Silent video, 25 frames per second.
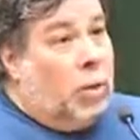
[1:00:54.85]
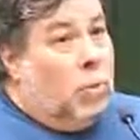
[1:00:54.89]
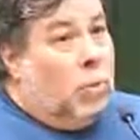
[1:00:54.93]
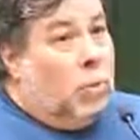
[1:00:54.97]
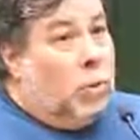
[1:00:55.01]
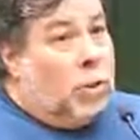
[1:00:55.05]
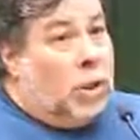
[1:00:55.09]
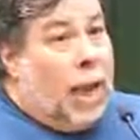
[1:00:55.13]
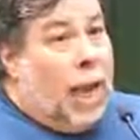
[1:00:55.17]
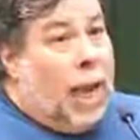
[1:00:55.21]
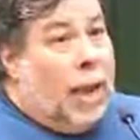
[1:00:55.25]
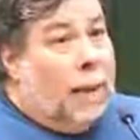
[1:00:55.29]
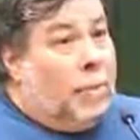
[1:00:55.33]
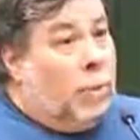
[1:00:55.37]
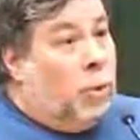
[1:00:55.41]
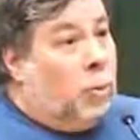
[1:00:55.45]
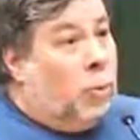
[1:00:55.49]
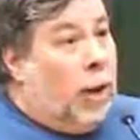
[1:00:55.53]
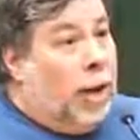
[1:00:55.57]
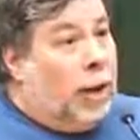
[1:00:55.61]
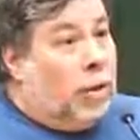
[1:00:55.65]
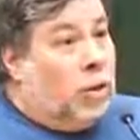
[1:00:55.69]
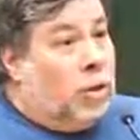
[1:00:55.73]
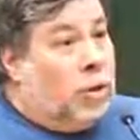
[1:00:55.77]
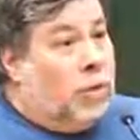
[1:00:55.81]
was Apple
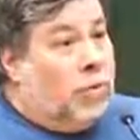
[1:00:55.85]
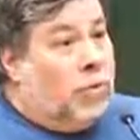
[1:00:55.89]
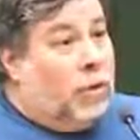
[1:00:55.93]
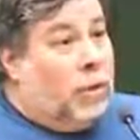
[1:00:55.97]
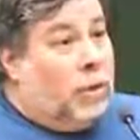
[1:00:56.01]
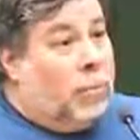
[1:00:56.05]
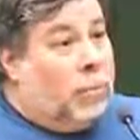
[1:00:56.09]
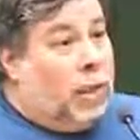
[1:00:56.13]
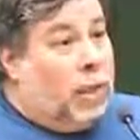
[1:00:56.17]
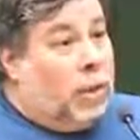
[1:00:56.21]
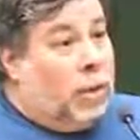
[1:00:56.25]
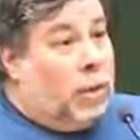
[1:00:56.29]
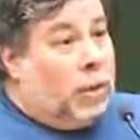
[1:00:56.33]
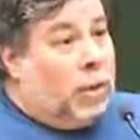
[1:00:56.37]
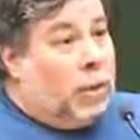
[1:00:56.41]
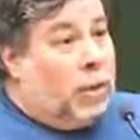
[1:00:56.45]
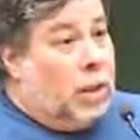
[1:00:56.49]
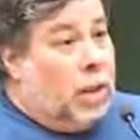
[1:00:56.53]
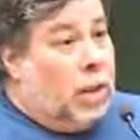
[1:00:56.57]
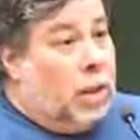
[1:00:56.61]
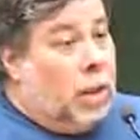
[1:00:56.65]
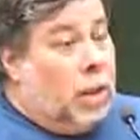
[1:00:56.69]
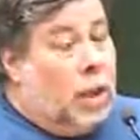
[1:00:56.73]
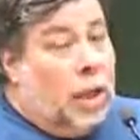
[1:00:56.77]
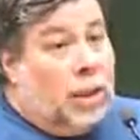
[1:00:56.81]
Records for the Beatles.
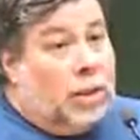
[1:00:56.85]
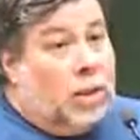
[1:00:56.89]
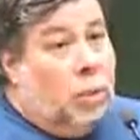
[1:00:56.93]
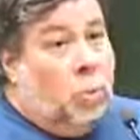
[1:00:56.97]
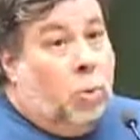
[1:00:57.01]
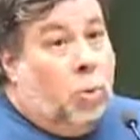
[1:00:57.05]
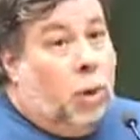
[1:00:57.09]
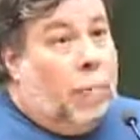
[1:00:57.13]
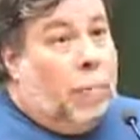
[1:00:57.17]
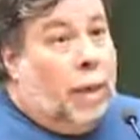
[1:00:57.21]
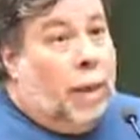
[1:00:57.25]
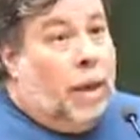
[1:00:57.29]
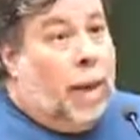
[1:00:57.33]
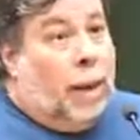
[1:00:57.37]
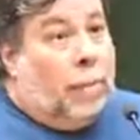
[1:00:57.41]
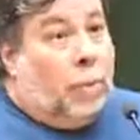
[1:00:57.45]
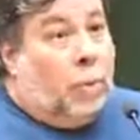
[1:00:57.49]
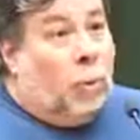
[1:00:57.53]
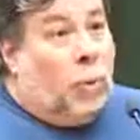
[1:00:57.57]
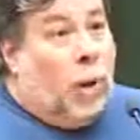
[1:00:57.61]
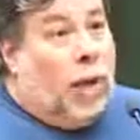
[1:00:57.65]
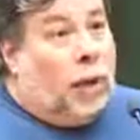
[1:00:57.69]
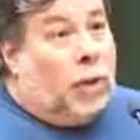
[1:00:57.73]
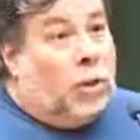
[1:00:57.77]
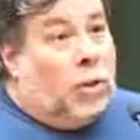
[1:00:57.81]
I said, What about
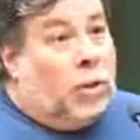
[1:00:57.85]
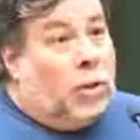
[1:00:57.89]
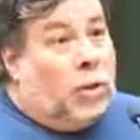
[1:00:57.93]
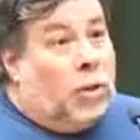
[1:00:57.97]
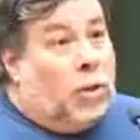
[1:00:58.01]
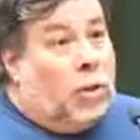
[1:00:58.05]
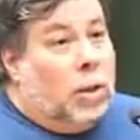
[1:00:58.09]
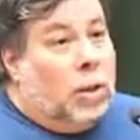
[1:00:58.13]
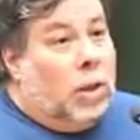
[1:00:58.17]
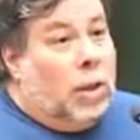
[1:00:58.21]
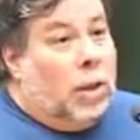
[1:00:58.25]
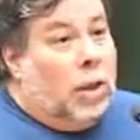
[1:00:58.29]
Apple Records?